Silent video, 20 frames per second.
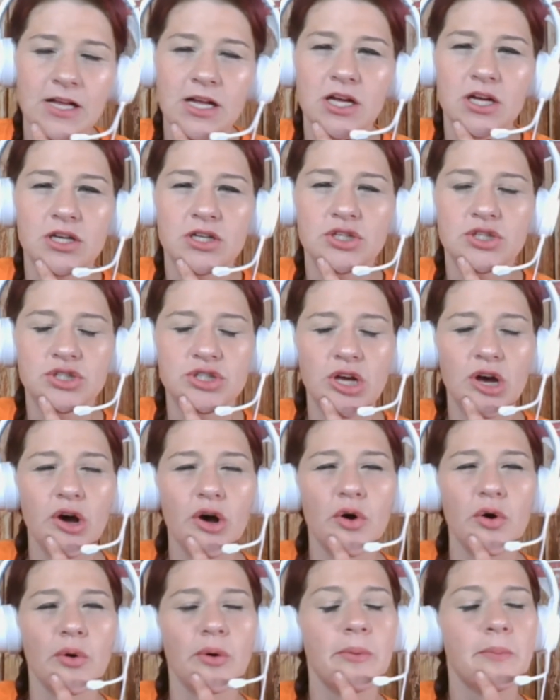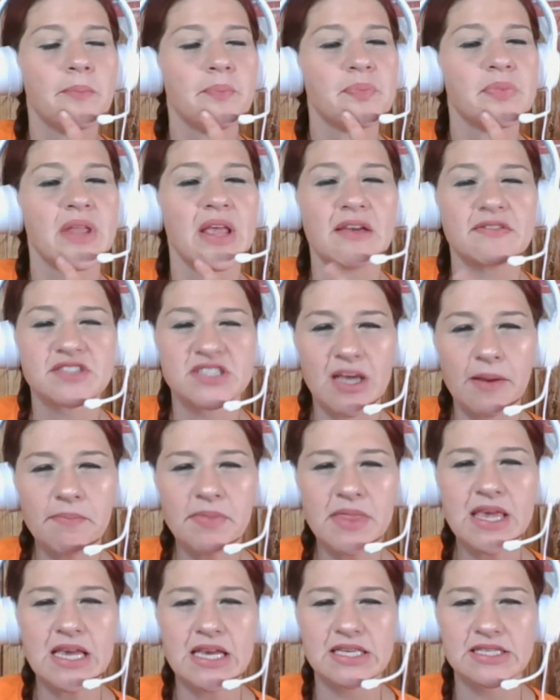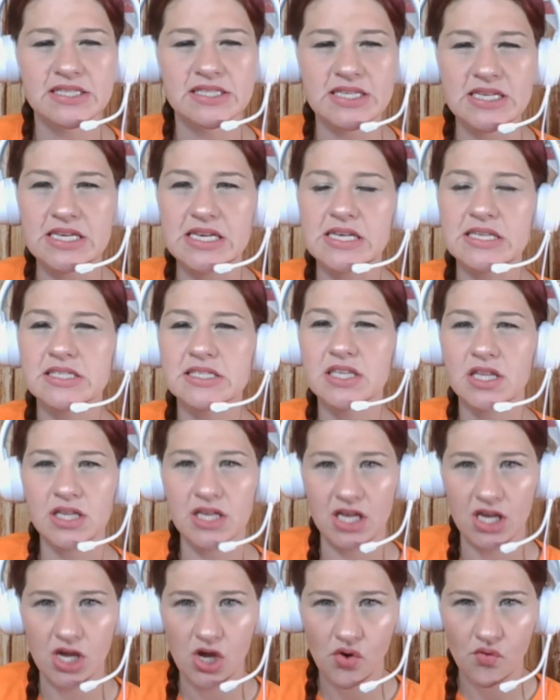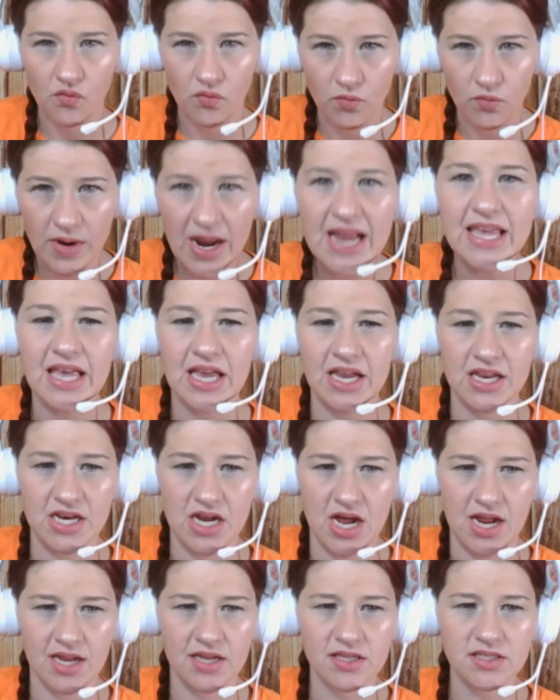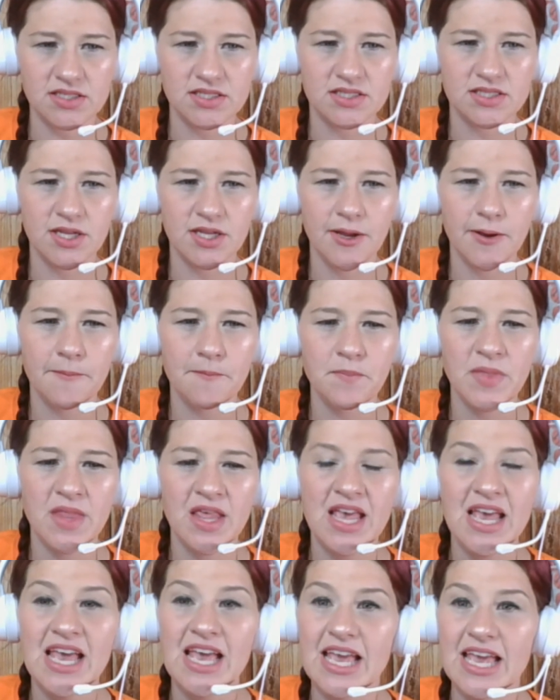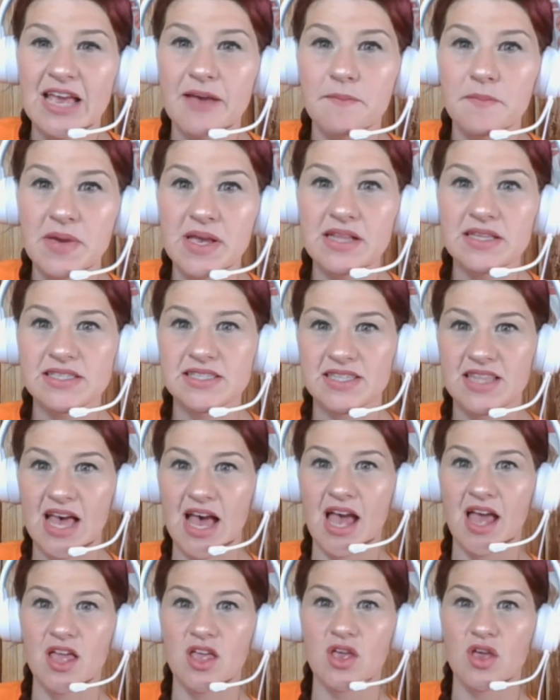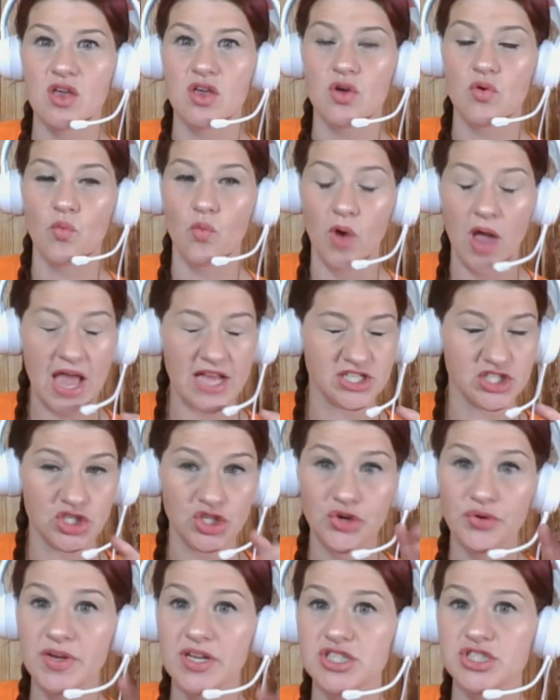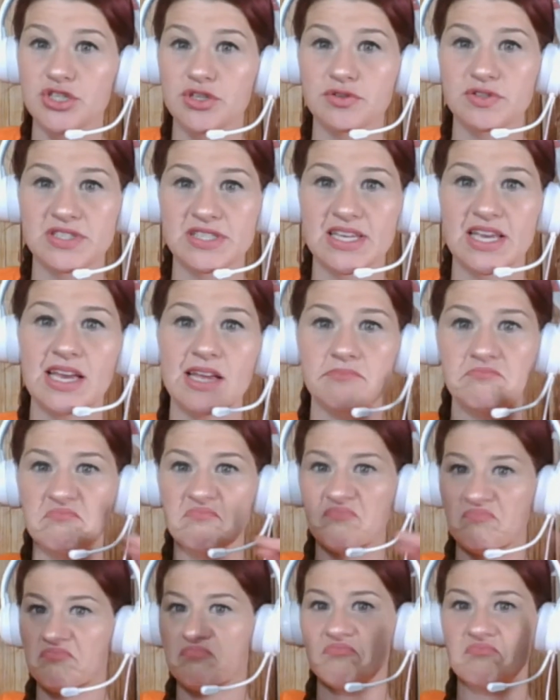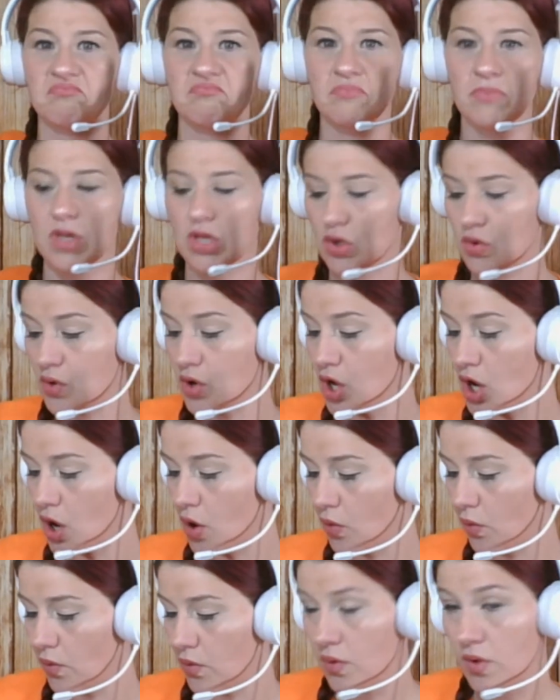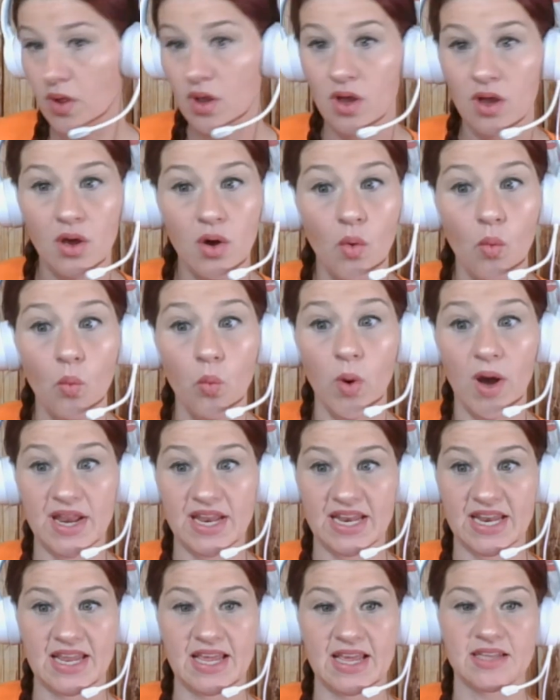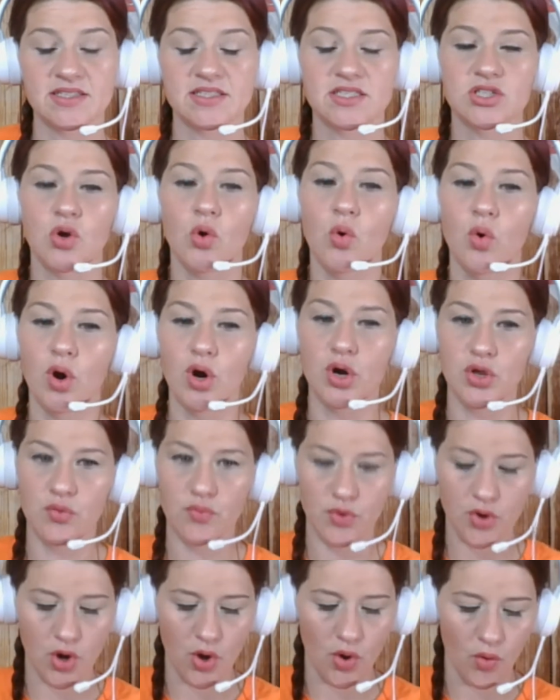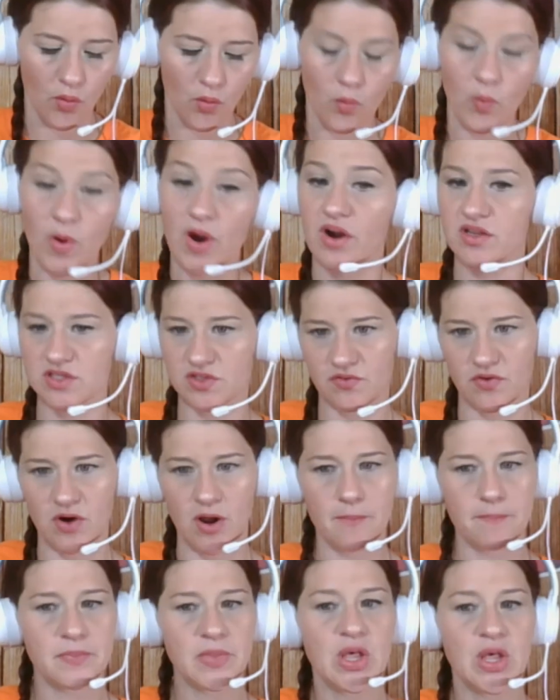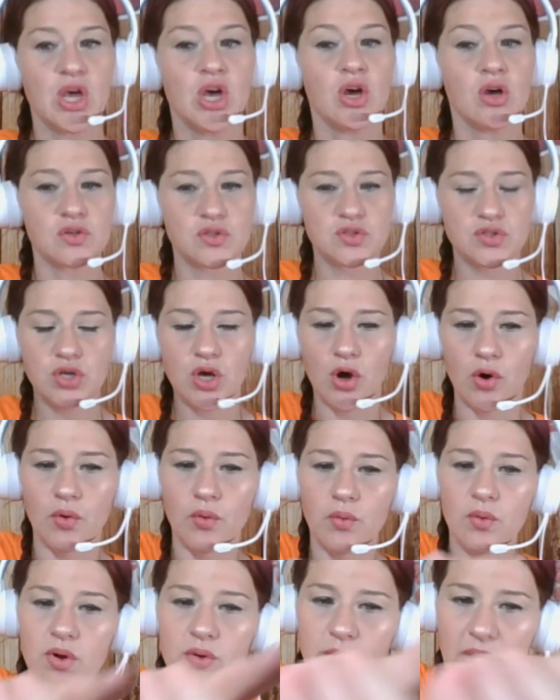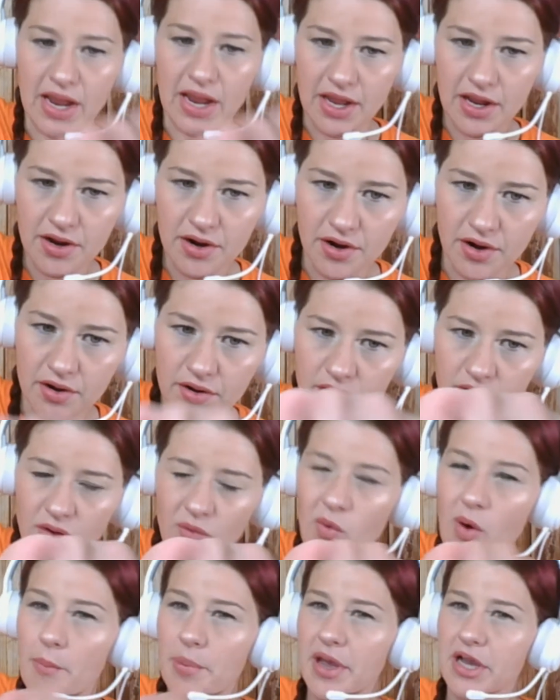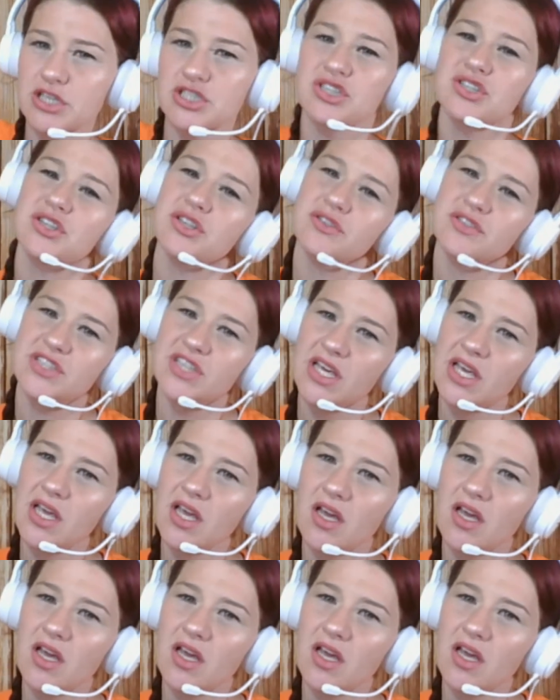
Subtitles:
So, if something is easily recognized, it means that as soon as you see it, you know what it is, or you know where it's from. So right here, what picture do you see?